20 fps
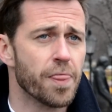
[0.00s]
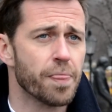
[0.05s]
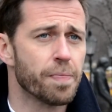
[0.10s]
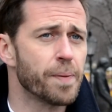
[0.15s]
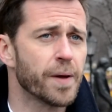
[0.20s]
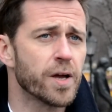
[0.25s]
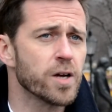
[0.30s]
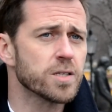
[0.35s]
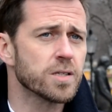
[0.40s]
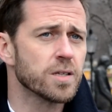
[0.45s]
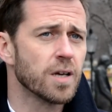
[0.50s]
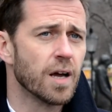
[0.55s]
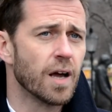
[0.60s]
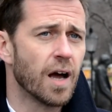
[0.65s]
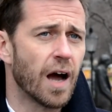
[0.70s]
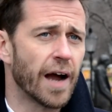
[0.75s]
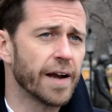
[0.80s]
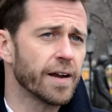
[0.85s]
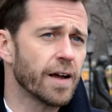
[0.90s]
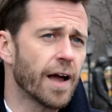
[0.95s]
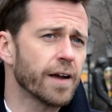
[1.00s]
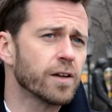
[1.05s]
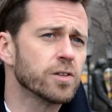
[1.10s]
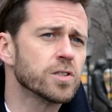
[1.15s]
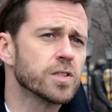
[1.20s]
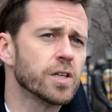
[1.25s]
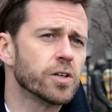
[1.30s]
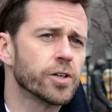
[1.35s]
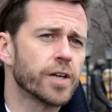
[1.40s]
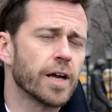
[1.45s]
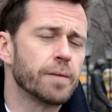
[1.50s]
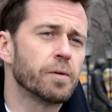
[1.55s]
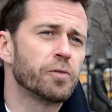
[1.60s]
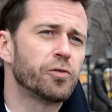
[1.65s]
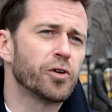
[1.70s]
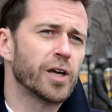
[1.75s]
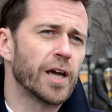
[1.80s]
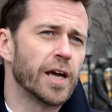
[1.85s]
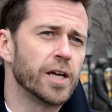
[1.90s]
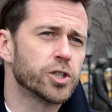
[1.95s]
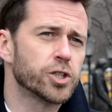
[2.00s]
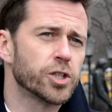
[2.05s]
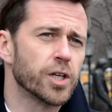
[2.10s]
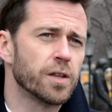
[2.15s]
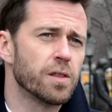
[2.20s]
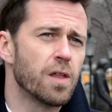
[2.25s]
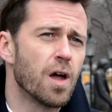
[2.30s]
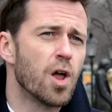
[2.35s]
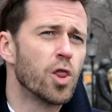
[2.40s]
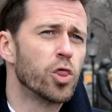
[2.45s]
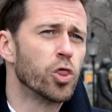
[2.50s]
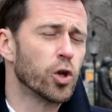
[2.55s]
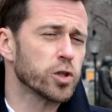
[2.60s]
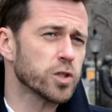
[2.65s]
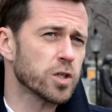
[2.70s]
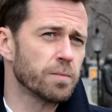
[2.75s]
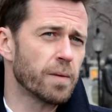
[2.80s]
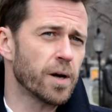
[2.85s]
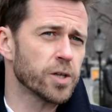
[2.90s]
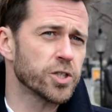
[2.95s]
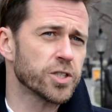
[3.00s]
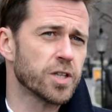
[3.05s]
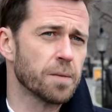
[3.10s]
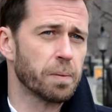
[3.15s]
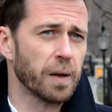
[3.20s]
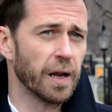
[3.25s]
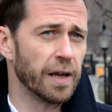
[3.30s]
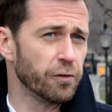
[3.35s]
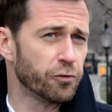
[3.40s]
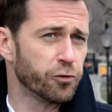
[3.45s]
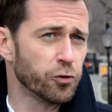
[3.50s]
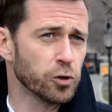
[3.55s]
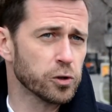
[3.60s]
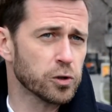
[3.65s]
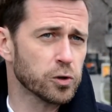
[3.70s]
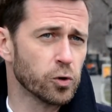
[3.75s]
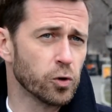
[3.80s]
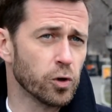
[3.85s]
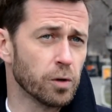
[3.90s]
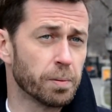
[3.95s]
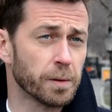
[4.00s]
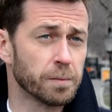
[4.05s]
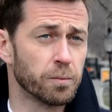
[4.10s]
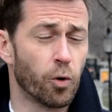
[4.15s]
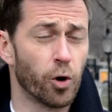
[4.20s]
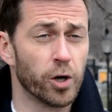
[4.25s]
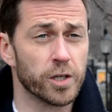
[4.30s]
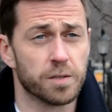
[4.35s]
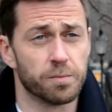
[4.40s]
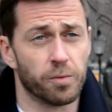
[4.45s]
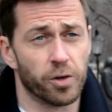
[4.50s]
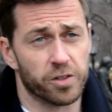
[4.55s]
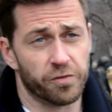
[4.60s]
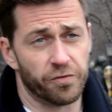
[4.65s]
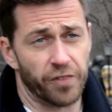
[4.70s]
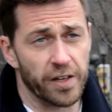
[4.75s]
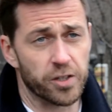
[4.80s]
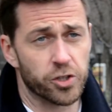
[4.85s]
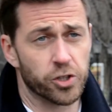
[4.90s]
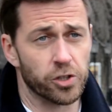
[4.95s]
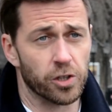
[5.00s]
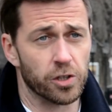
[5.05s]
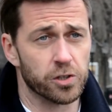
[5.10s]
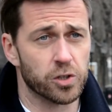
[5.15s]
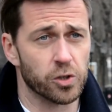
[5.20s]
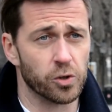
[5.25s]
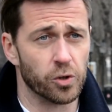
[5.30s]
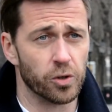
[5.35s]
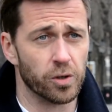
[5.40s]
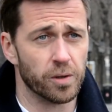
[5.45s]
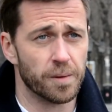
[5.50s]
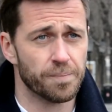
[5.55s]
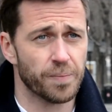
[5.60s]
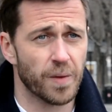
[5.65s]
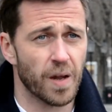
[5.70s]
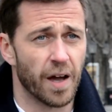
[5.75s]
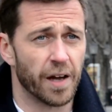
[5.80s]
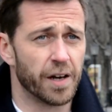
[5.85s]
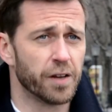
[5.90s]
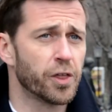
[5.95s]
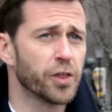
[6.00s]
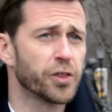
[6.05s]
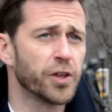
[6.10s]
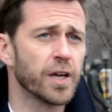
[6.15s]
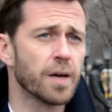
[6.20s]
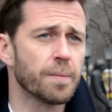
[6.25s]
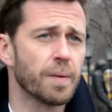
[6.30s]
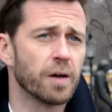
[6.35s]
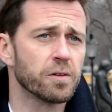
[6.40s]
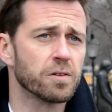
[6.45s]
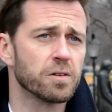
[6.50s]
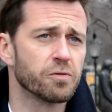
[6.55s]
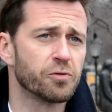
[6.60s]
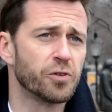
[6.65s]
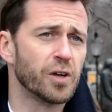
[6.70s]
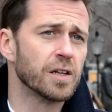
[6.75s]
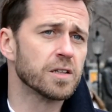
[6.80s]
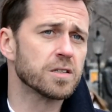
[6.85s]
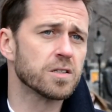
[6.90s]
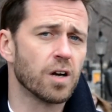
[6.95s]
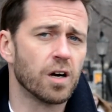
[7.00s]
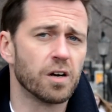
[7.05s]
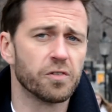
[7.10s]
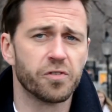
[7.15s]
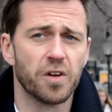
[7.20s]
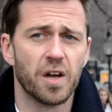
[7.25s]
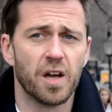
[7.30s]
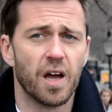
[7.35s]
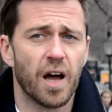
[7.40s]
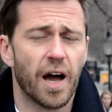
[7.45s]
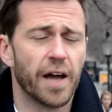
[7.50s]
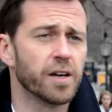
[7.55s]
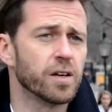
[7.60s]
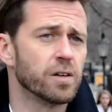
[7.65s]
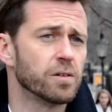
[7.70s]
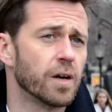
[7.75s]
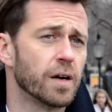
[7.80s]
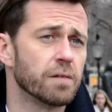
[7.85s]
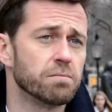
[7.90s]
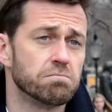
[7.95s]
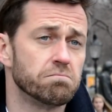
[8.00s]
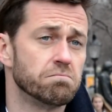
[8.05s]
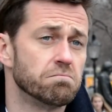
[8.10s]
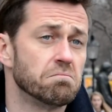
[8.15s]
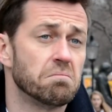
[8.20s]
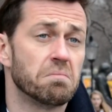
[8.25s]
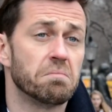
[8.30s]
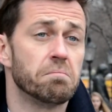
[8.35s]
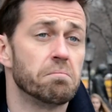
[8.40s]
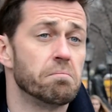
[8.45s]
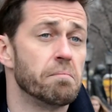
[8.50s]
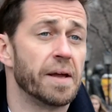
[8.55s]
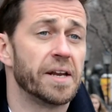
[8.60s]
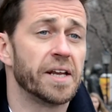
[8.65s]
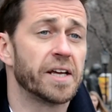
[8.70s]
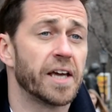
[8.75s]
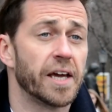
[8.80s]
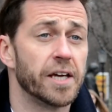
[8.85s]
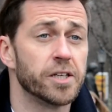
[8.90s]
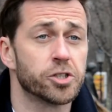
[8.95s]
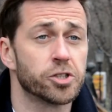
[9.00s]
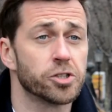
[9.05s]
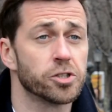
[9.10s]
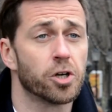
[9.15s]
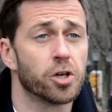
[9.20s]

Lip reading: Because I consider gamification not so much as a playful tool, but more as a motivational tool. And if you think about fields of, I don't know, medication